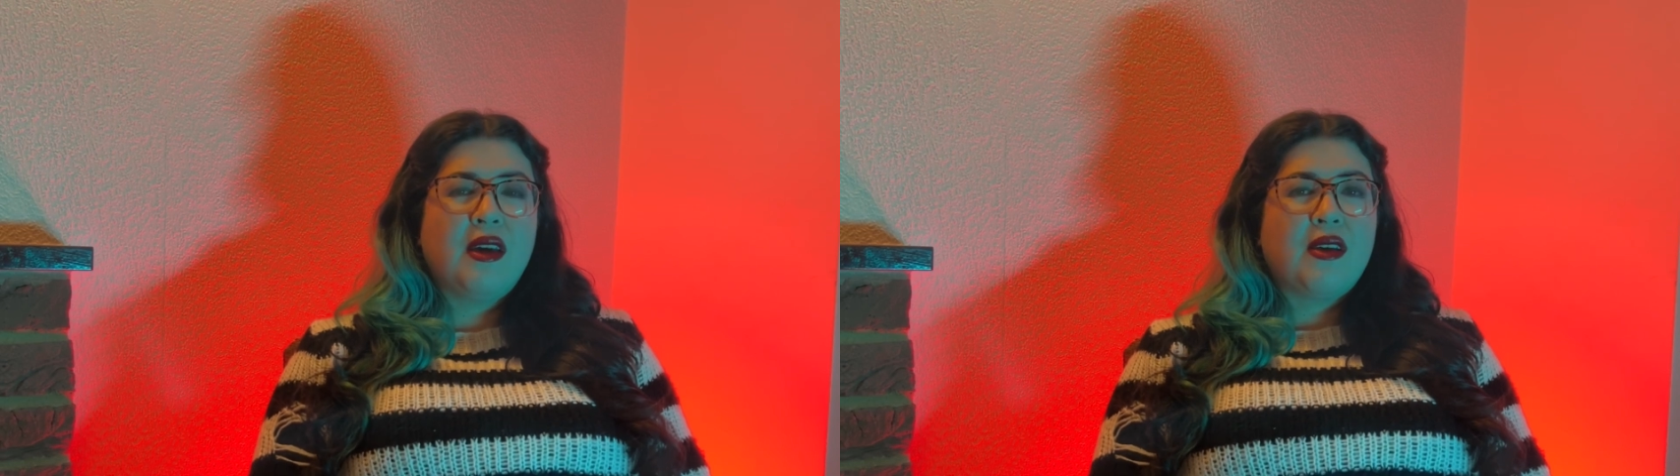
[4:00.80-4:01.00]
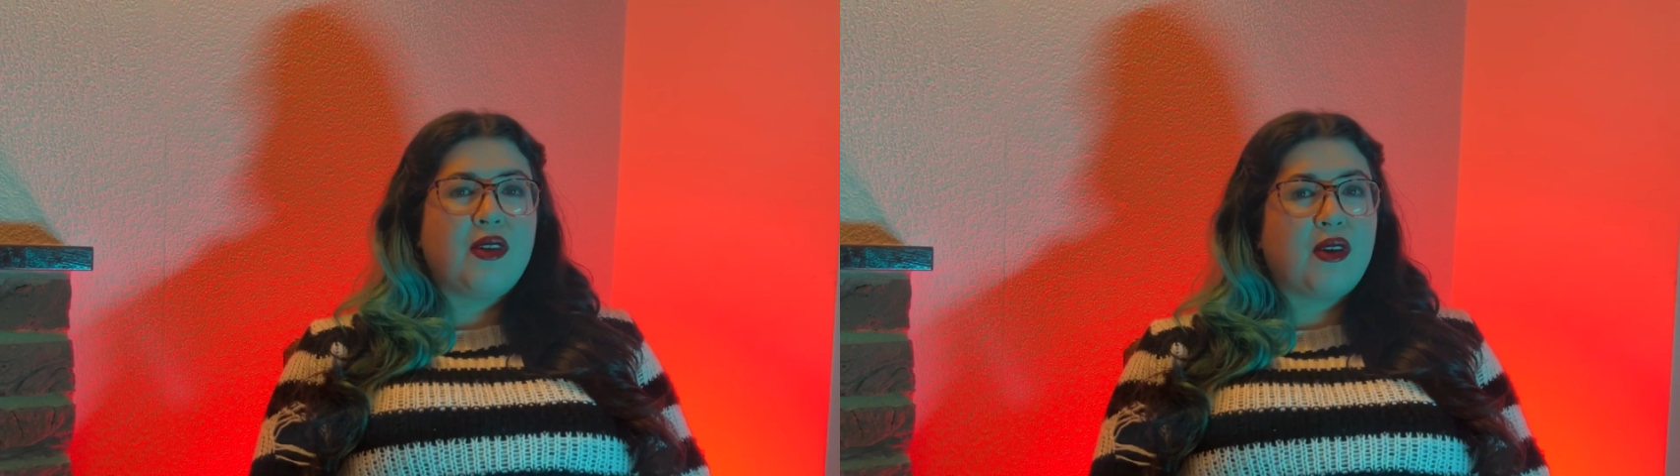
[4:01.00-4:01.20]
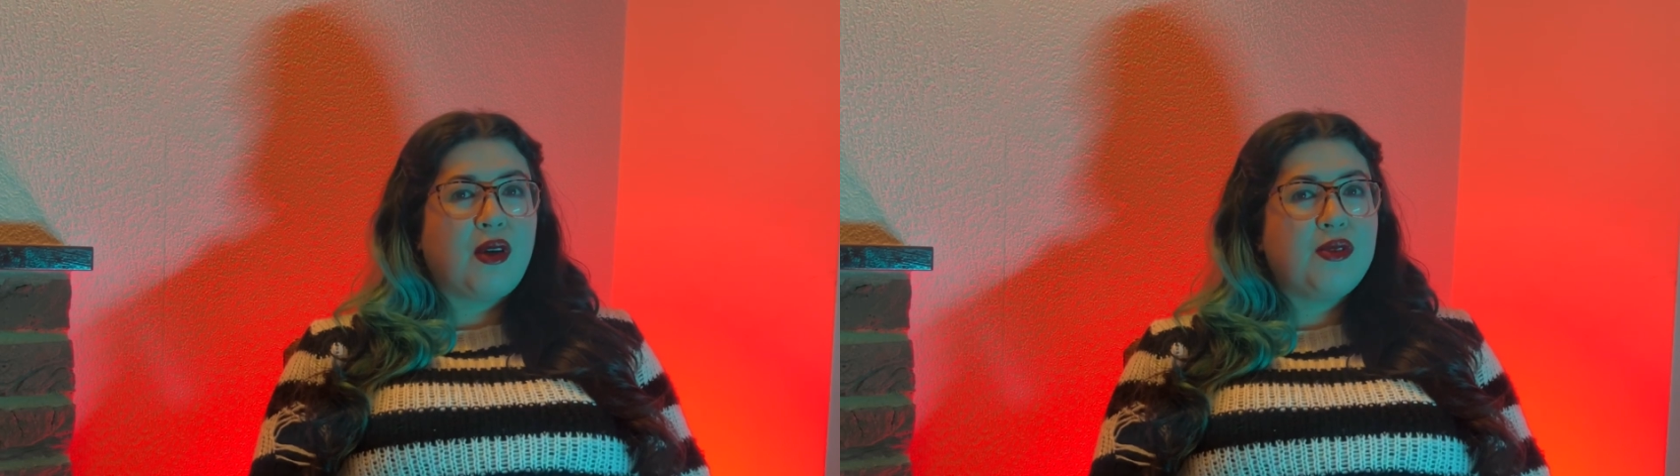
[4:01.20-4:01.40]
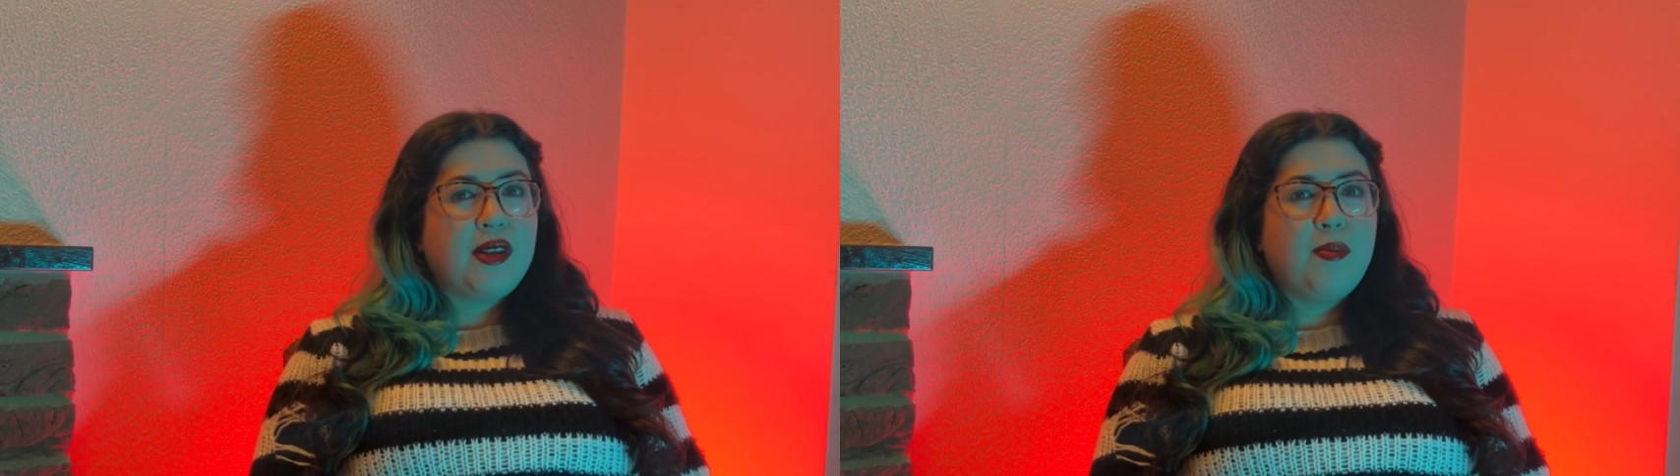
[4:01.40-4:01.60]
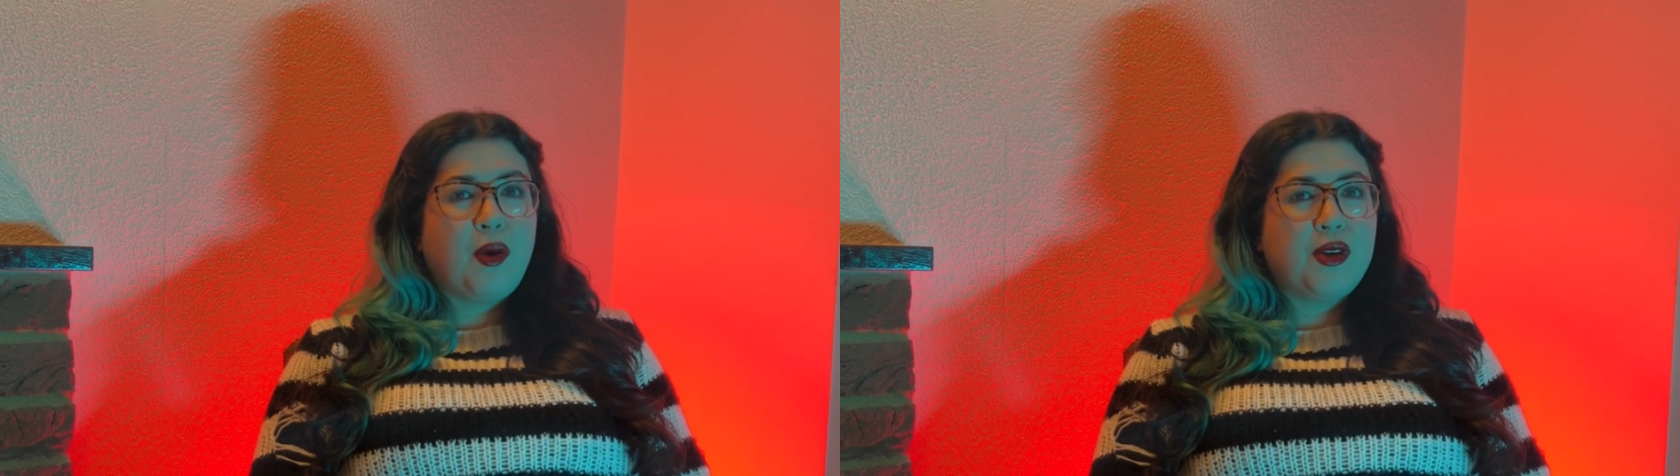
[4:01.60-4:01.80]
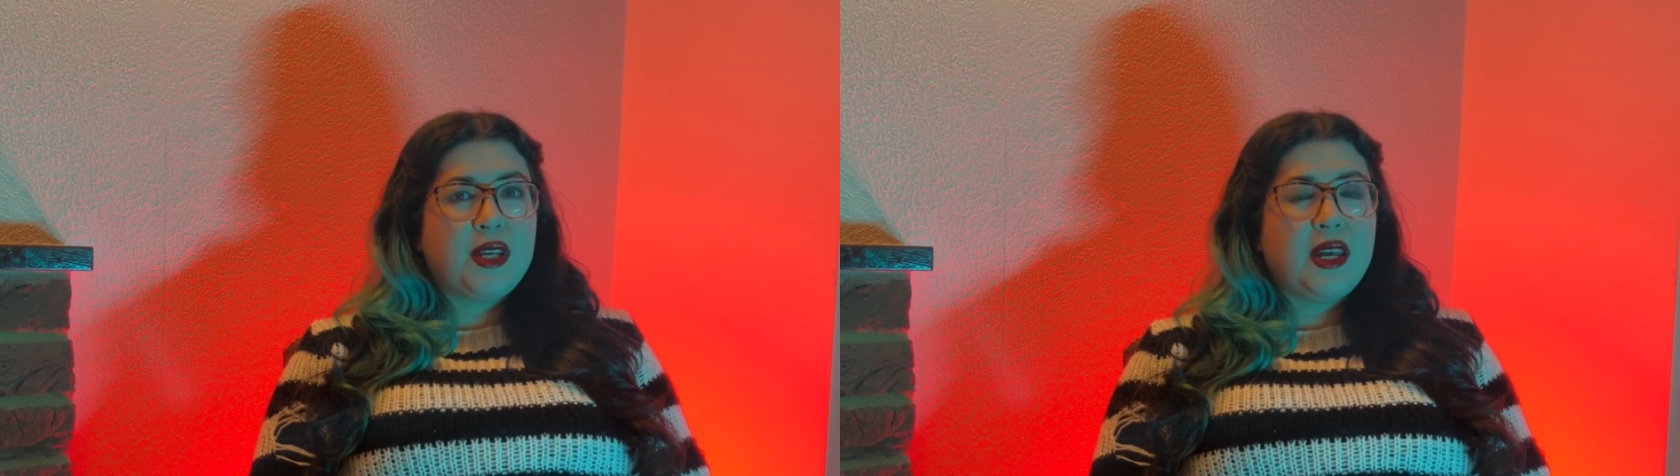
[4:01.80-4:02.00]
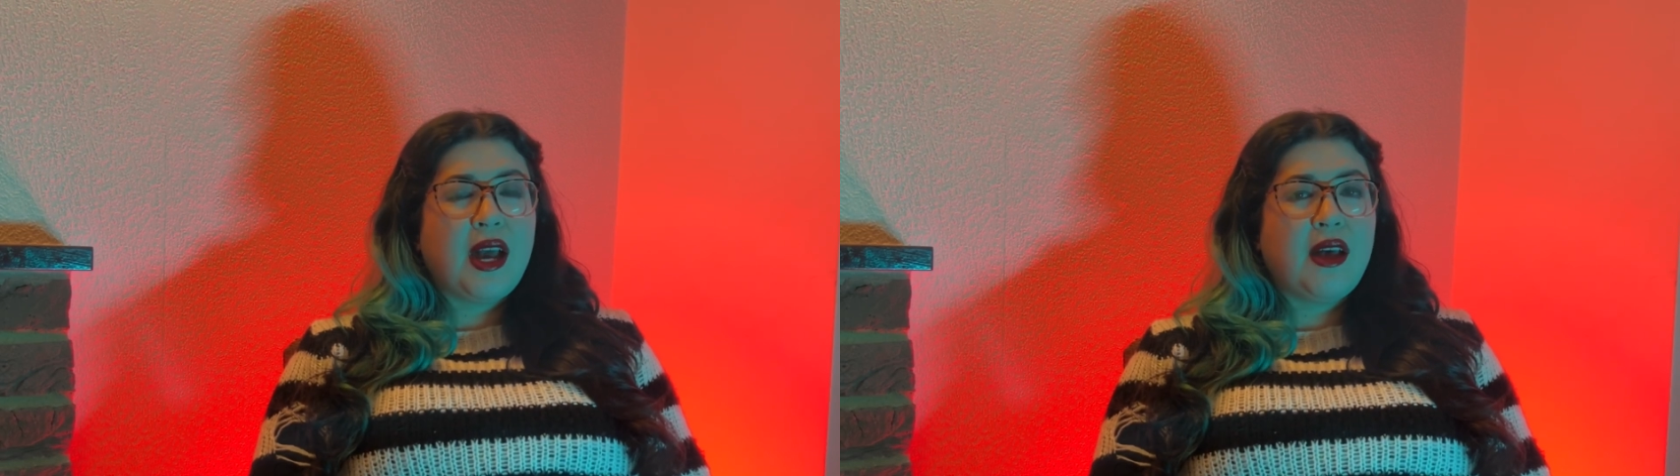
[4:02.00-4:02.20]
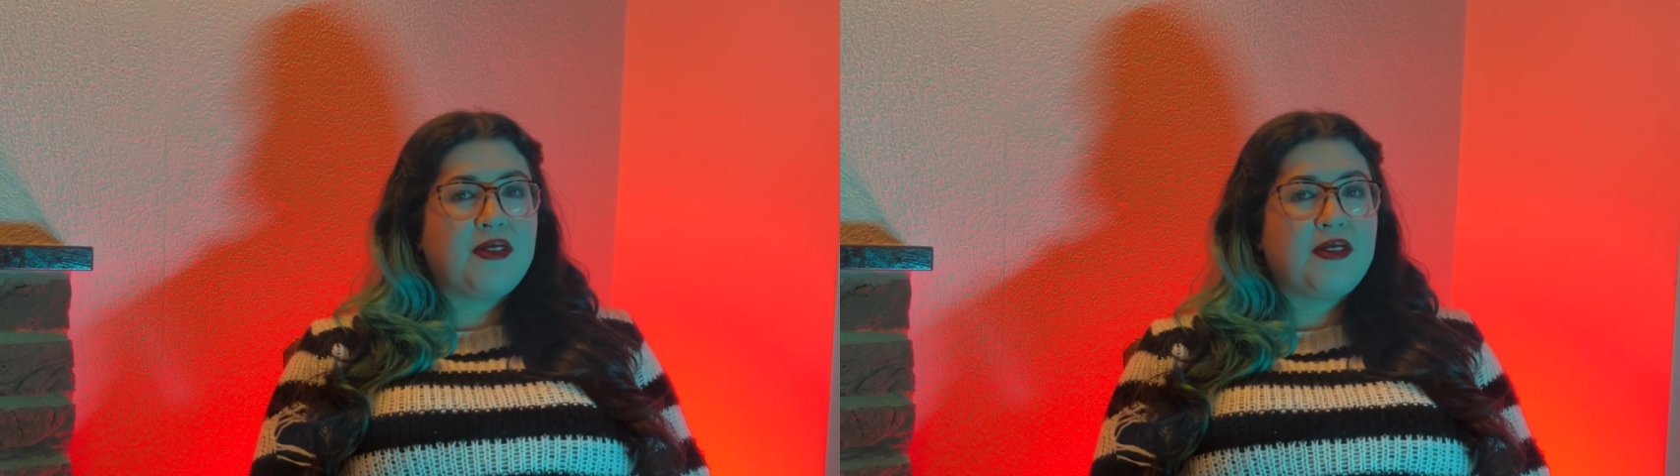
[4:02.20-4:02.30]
The ghostly body has